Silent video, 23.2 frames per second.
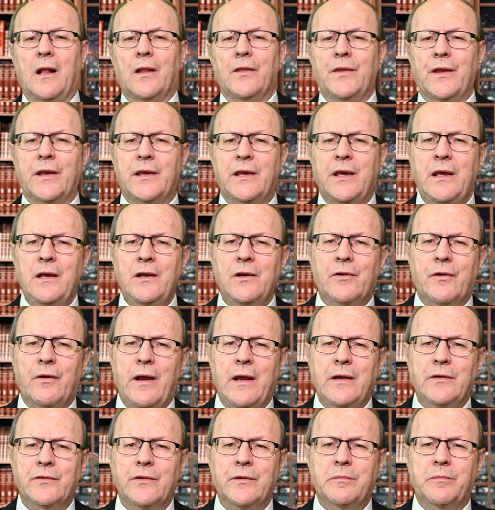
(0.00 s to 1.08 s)
The King
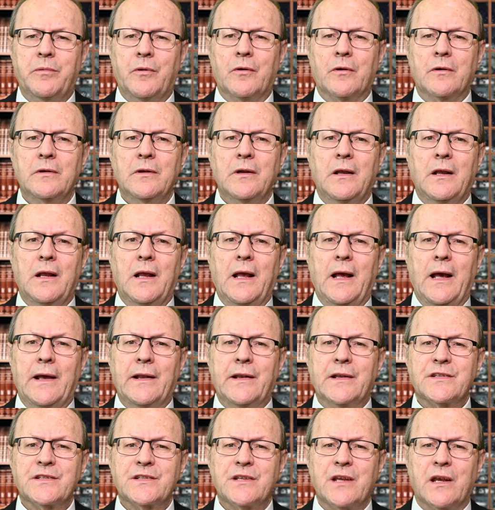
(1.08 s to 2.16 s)
Crane Report had
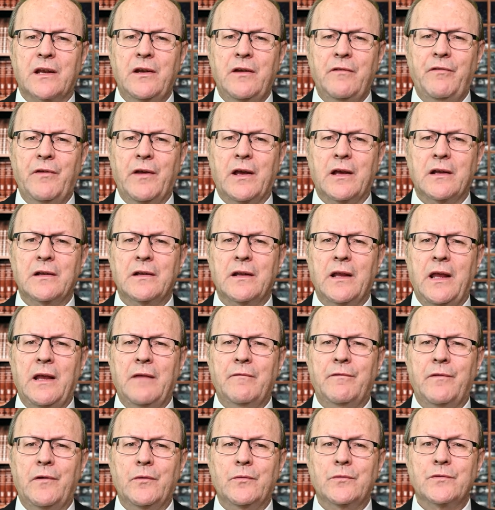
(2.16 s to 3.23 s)
a significant
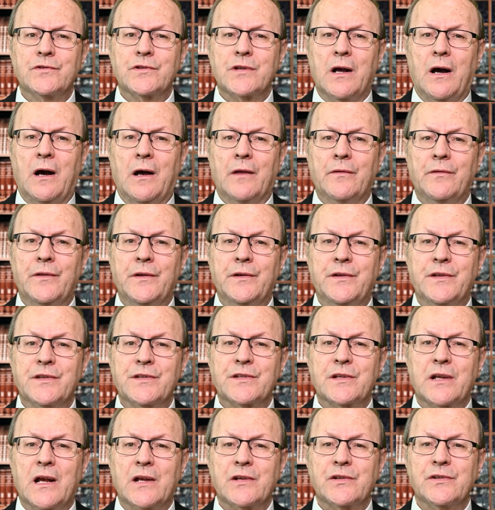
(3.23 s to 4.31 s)
influence on the
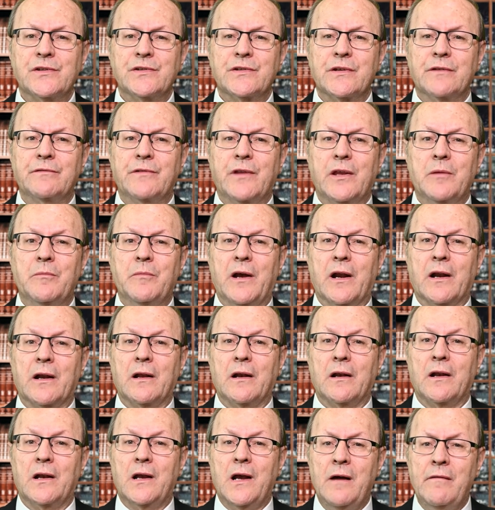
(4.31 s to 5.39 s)
discussions of the
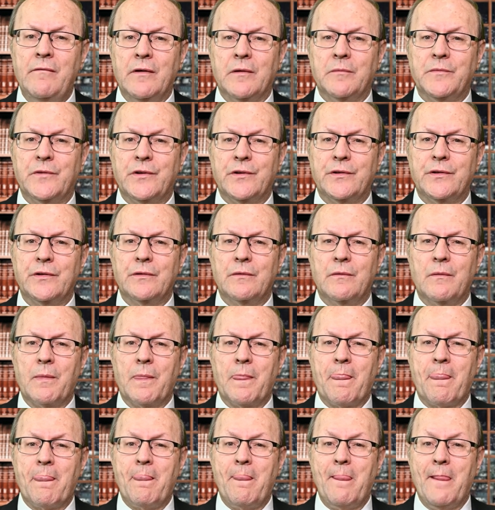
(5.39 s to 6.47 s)
American government,
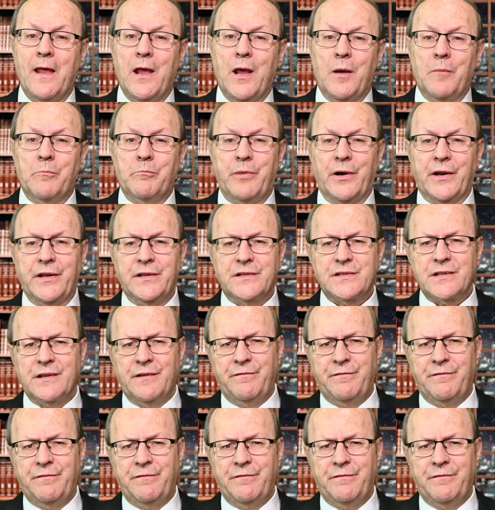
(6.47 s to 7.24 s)
but its